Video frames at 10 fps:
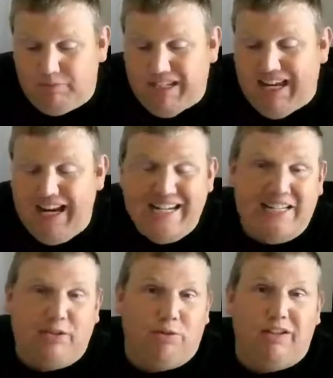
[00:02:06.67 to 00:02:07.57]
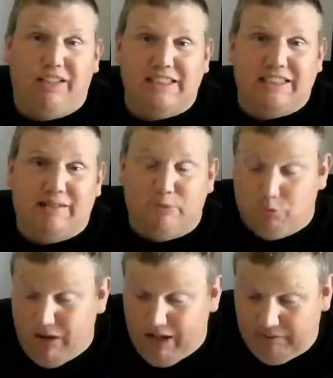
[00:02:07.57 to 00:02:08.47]
Can either one of these teams
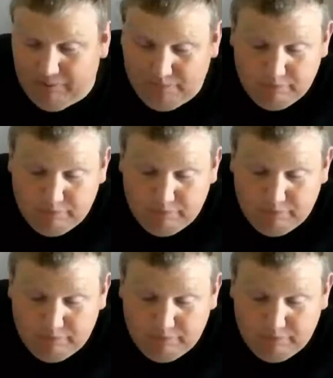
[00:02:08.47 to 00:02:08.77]
win?